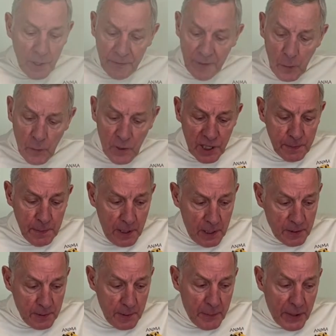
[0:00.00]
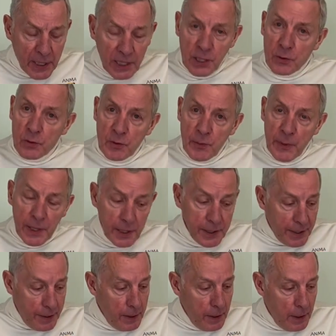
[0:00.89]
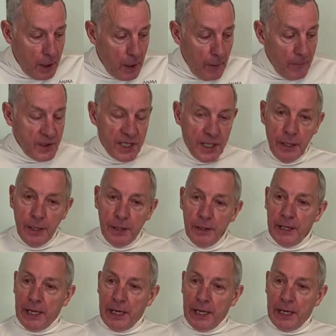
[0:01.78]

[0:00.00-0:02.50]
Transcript: I found as my practice was building, obviously you